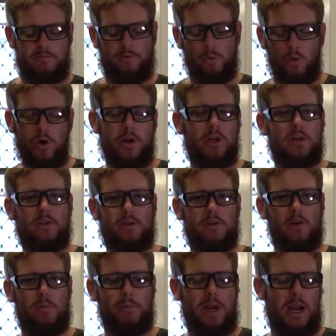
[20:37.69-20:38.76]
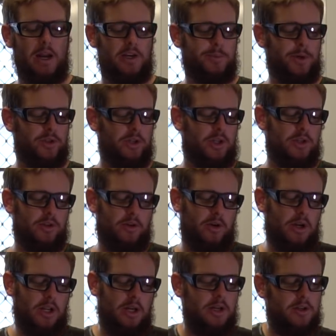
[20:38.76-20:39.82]
For what it is, it's not bad, especially
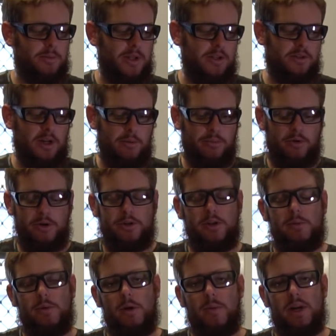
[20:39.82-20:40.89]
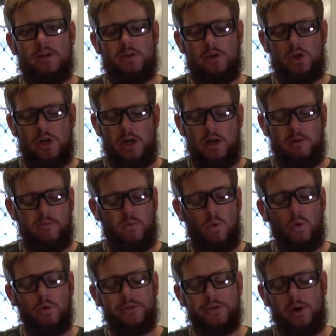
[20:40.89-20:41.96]
considering it is about the same price at the moment as the Gen 8 M4.